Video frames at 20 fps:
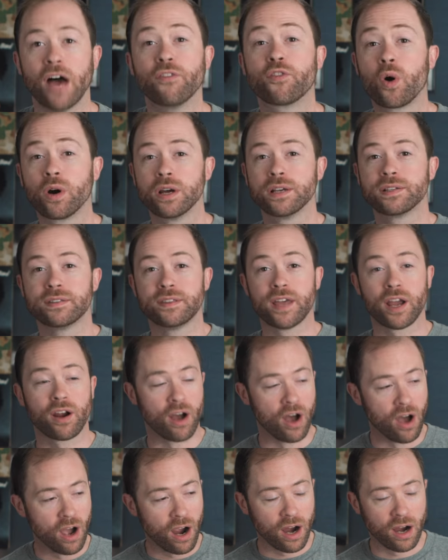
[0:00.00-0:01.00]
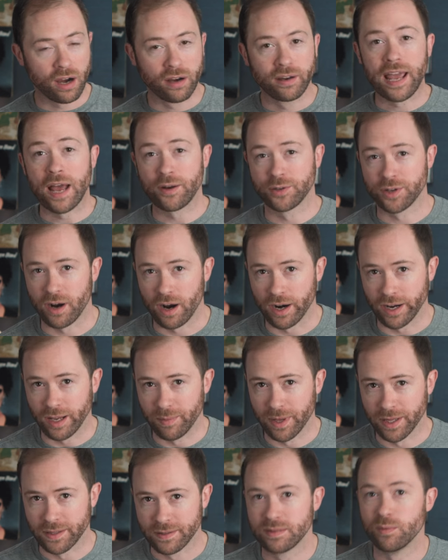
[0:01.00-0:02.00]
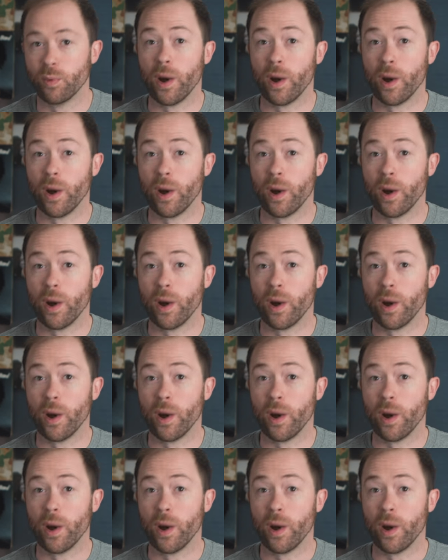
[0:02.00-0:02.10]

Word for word: Of course, there are counter arguments.